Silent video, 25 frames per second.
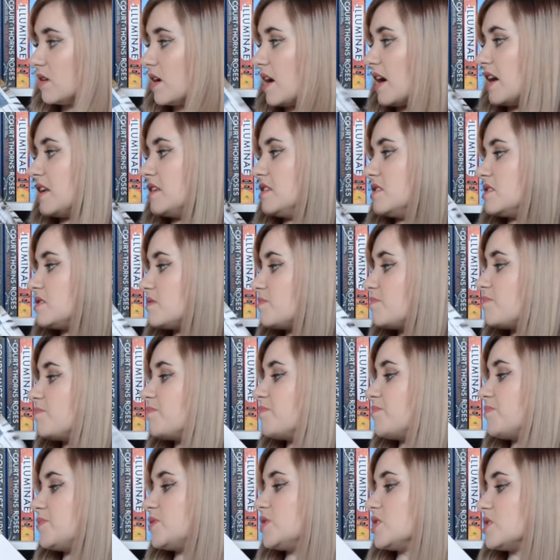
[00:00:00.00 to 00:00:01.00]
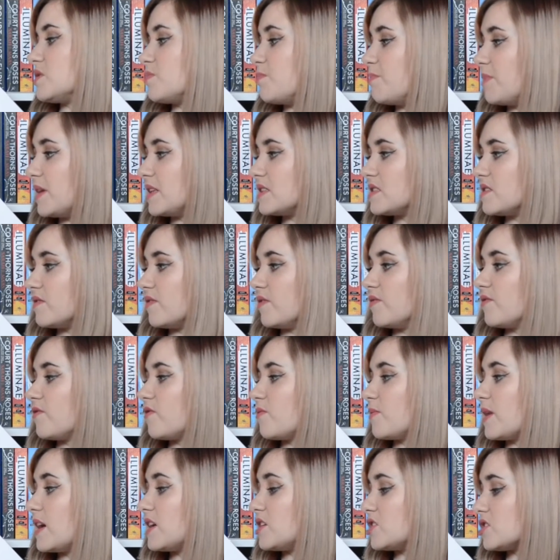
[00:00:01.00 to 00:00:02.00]
and just bits of
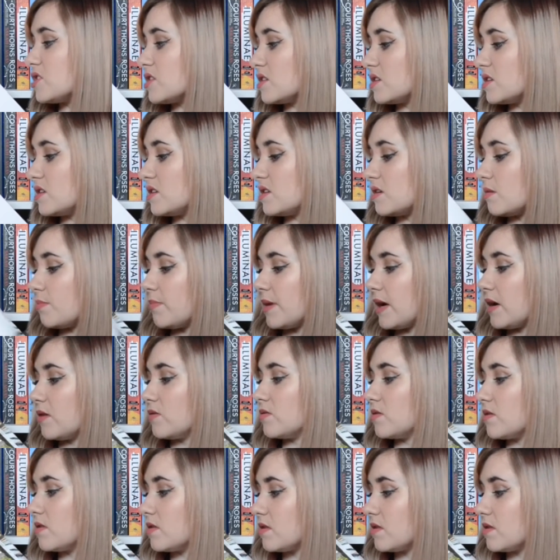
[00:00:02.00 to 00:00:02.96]
information about